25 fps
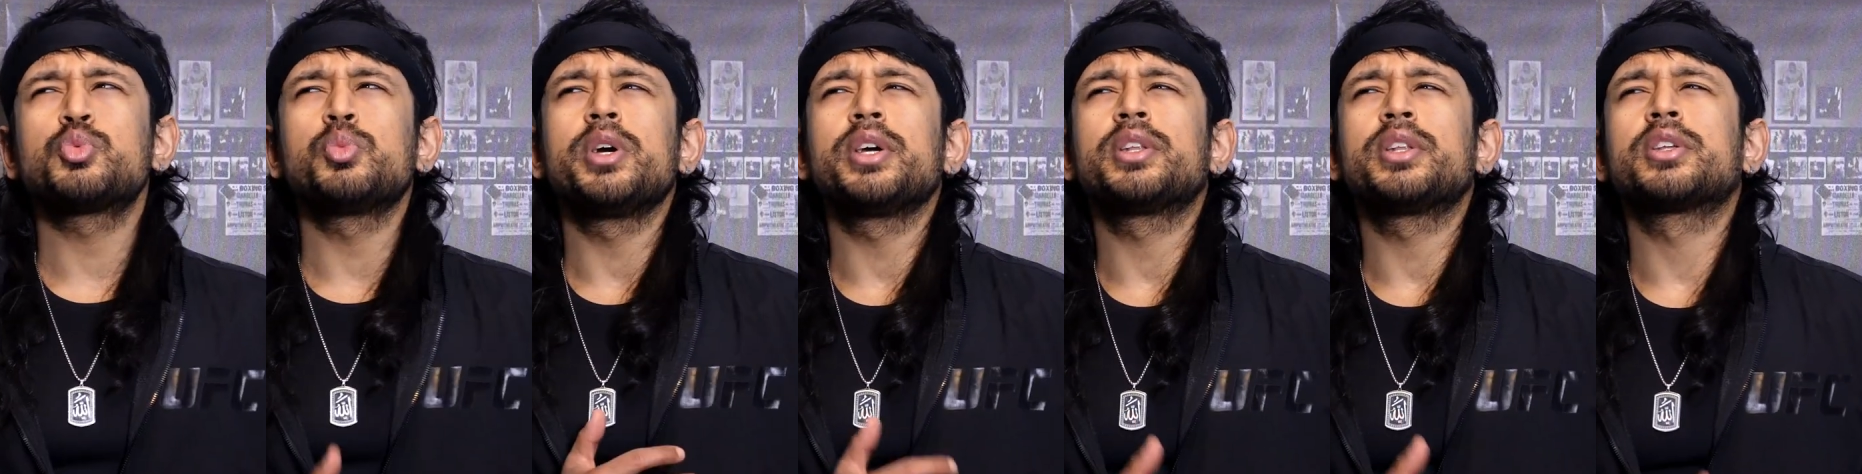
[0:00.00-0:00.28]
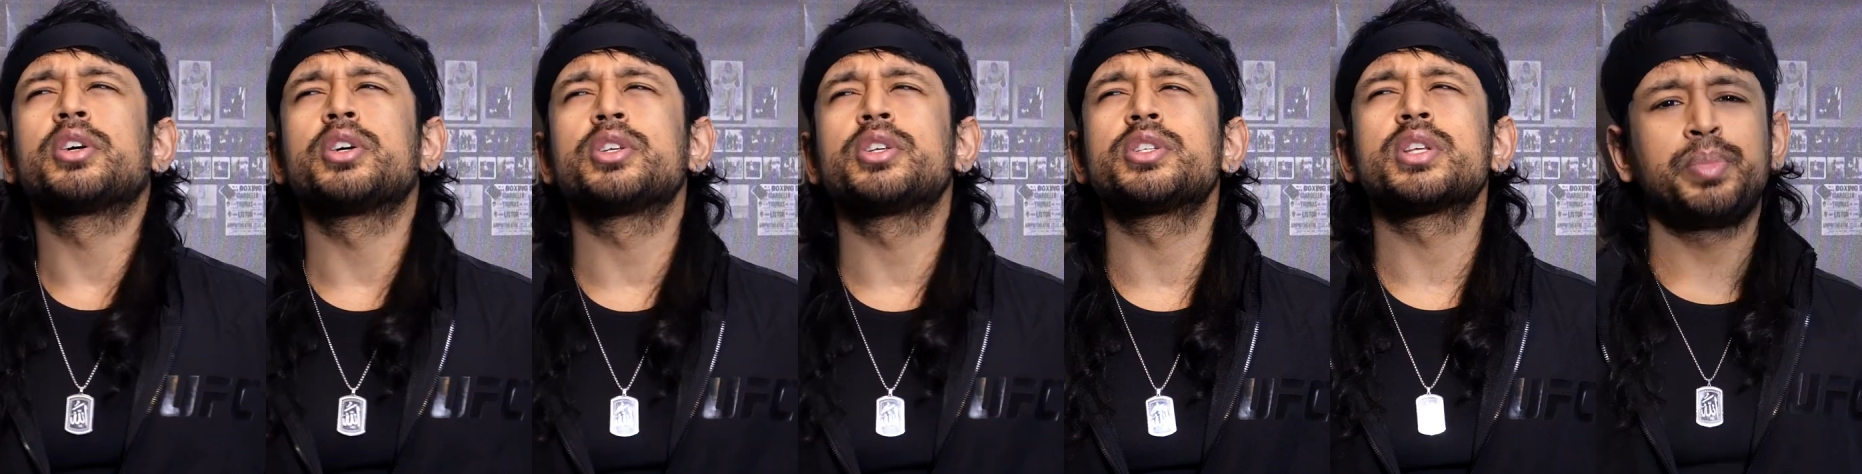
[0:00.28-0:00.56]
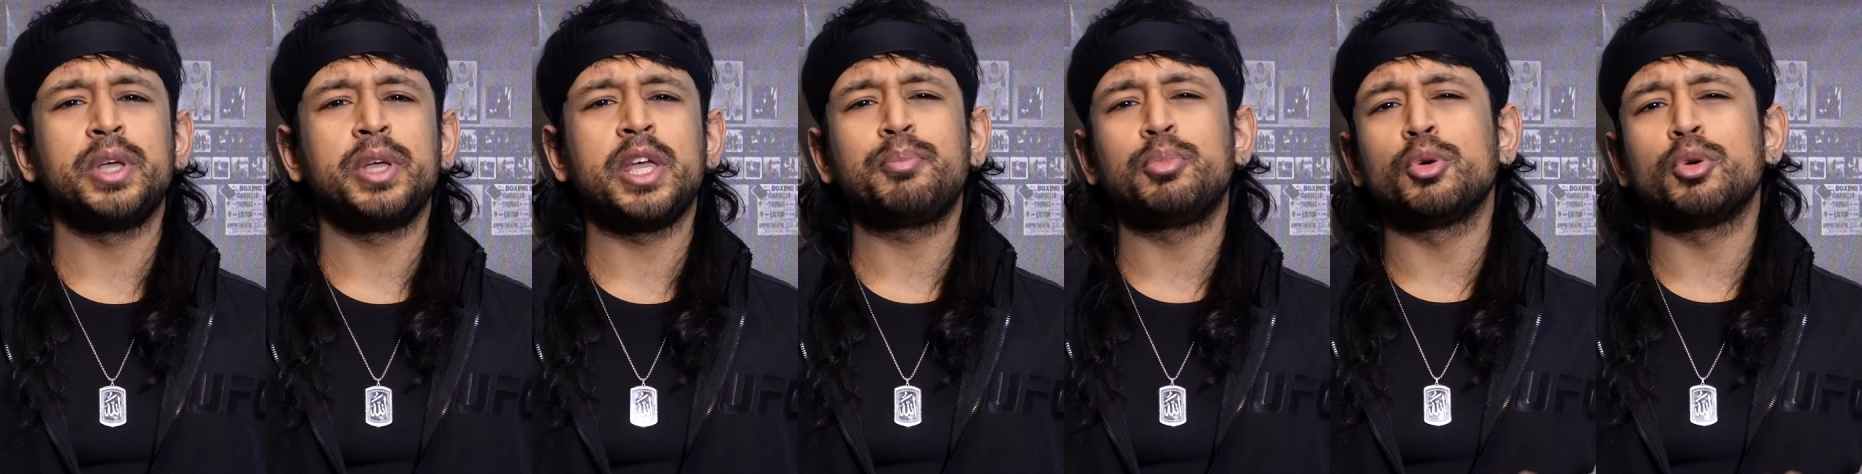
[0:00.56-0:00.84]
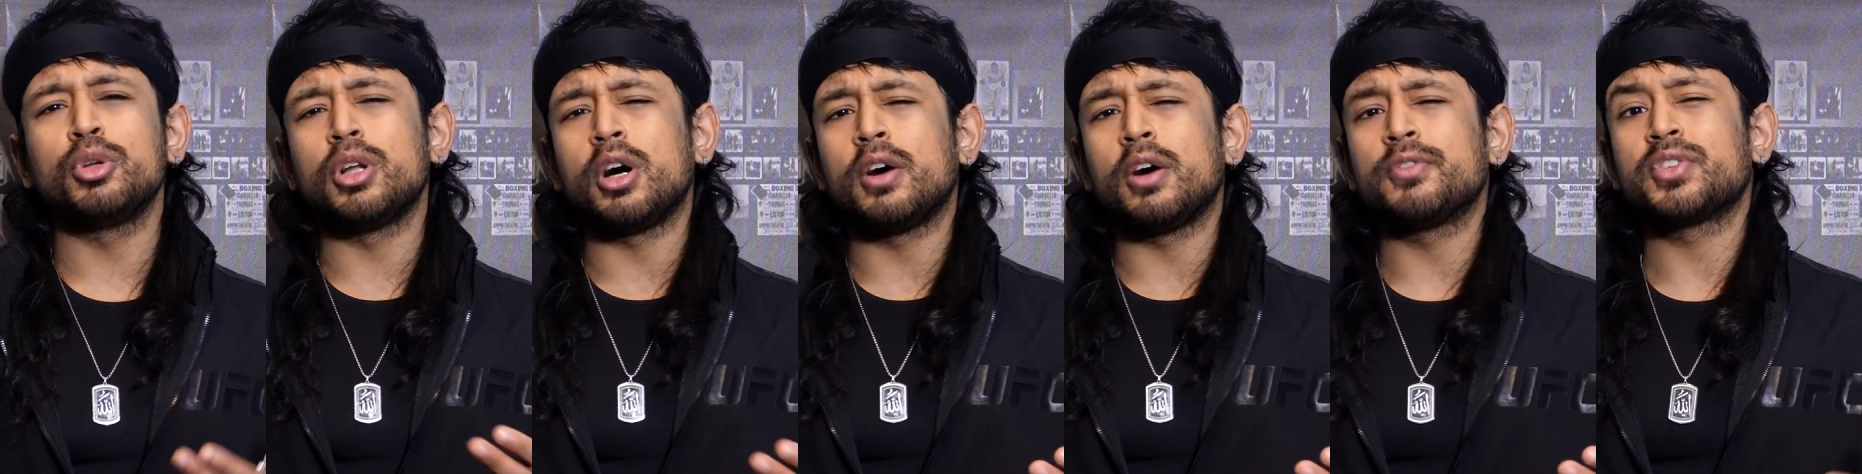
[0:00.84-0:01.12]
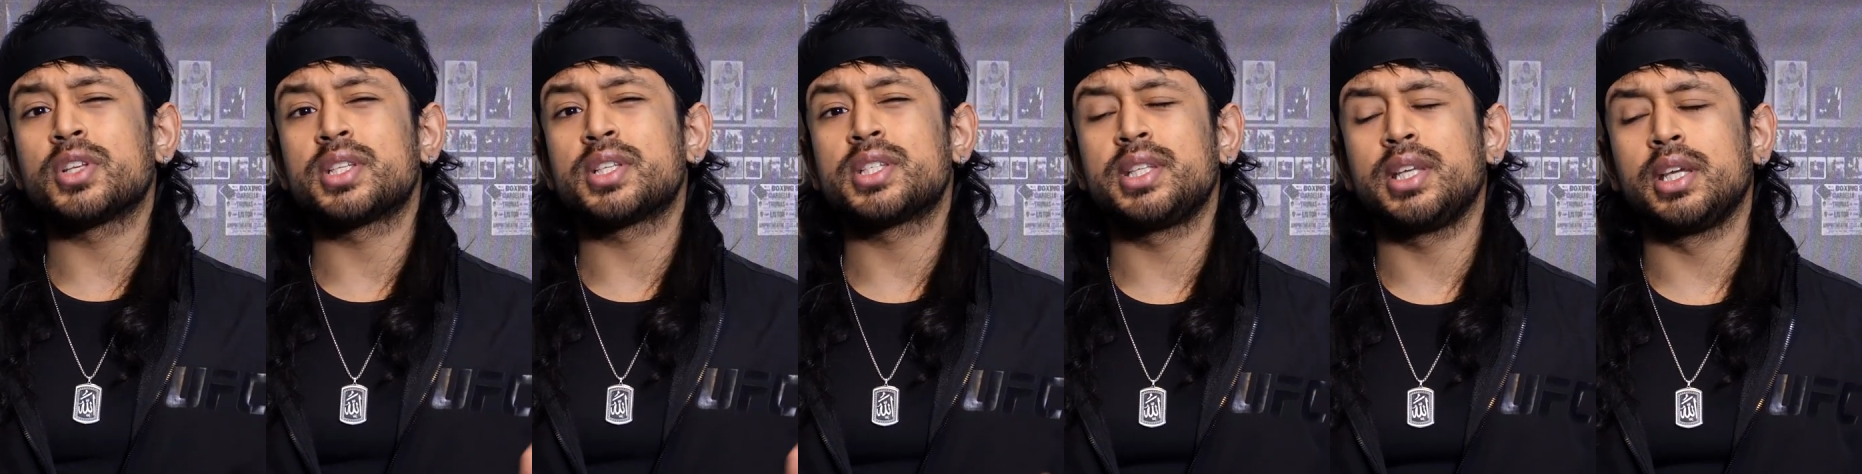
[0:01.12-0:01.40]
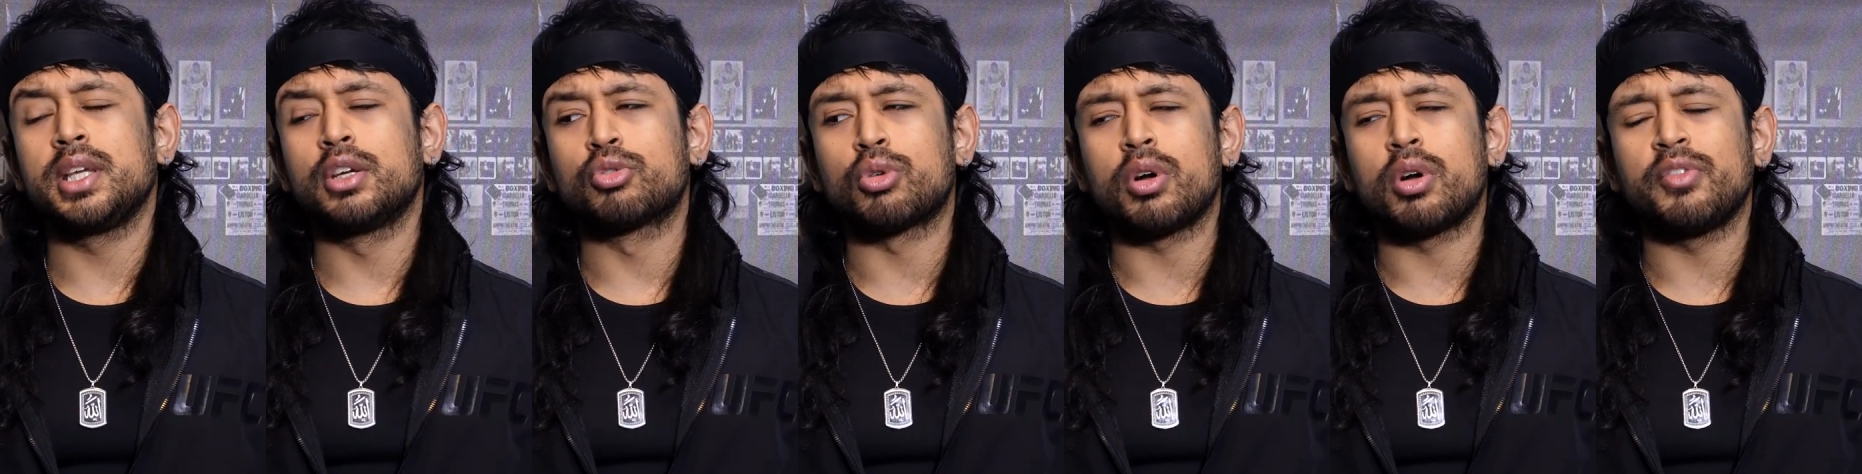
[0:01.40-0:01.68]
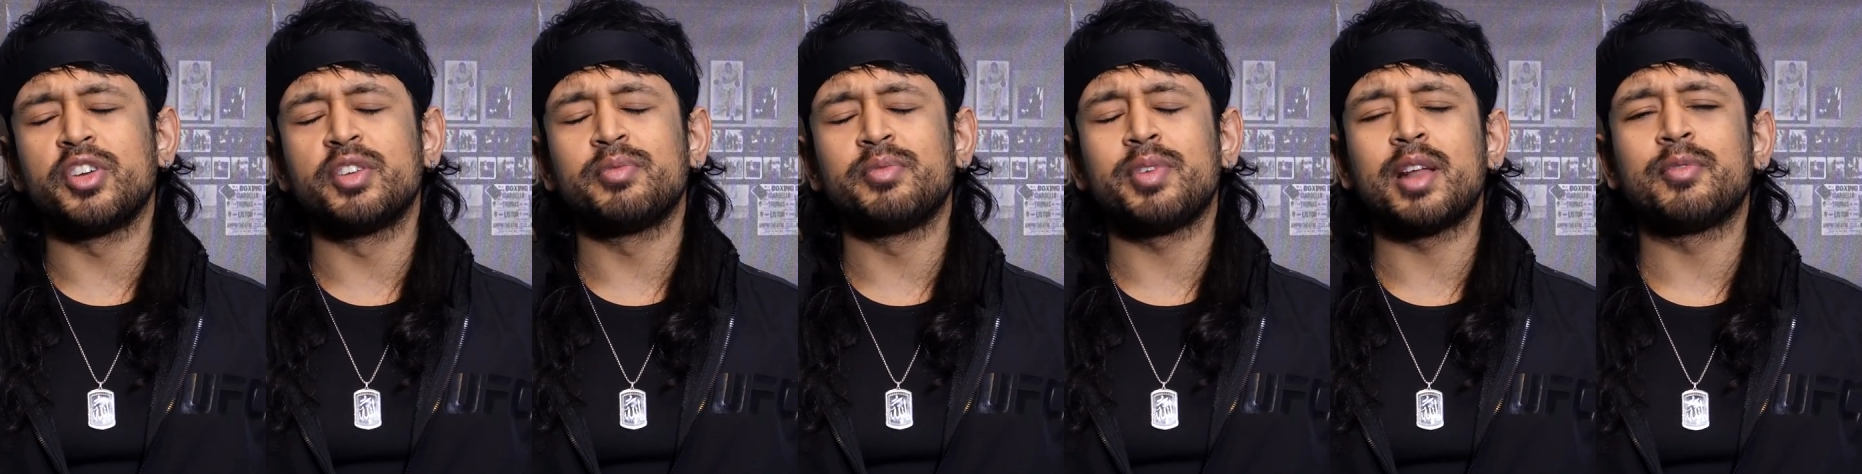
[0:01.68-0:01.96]
weird because people after seeing
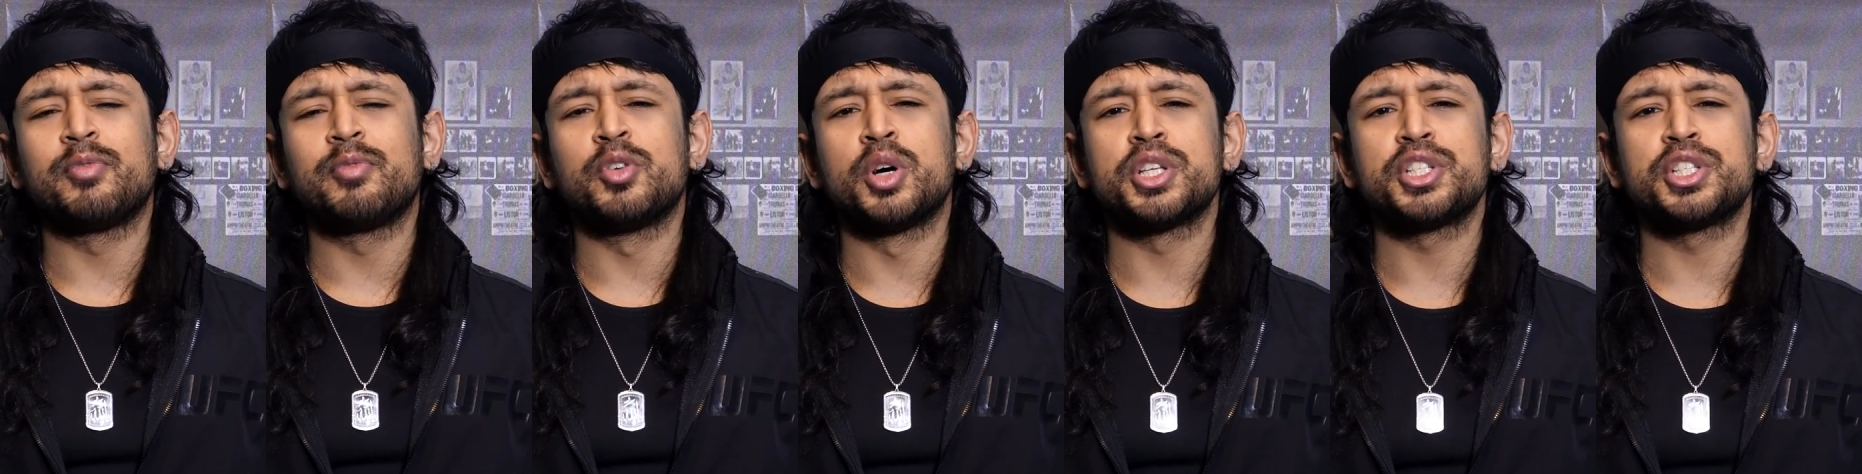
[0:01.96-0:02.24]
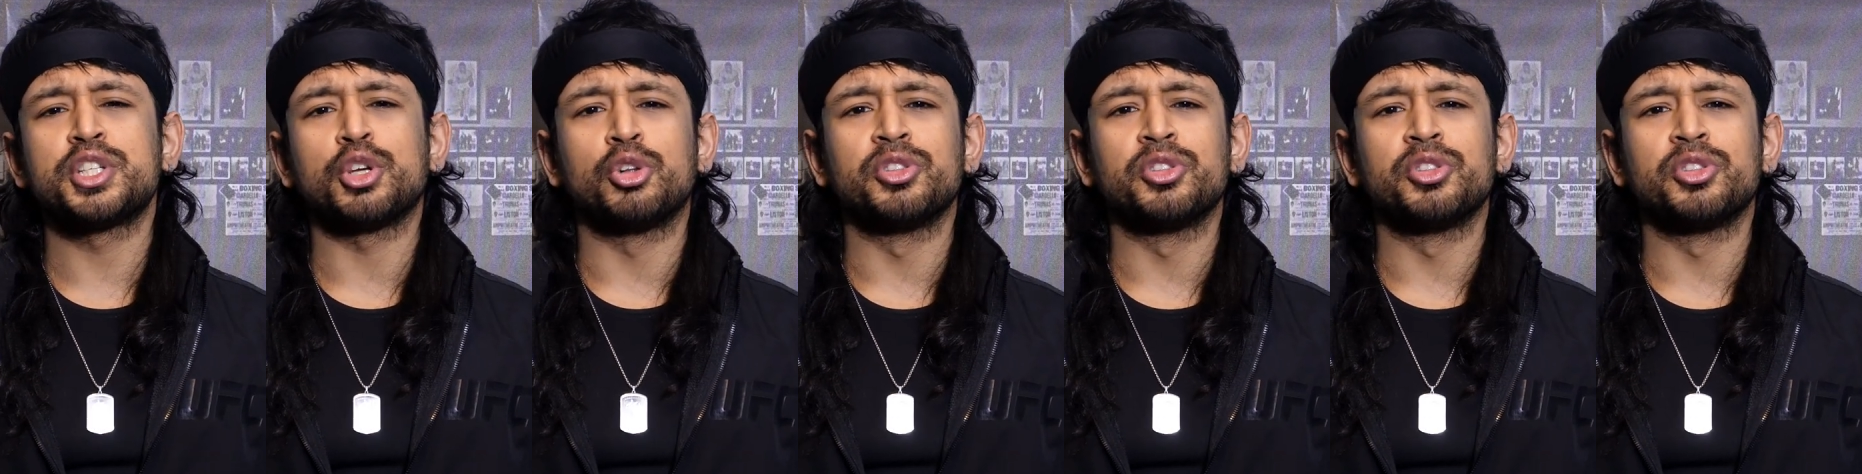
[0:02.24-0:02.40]
Robin van Persie